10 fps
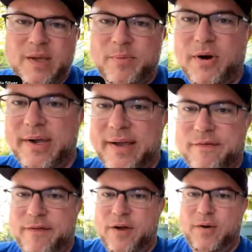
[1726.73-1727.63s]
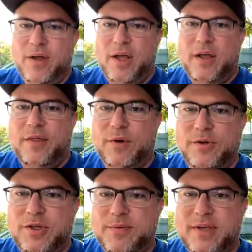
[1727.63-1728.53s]
theme park info, the
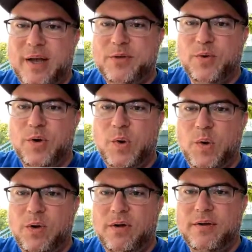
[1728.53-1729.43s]
road trip stops were cool.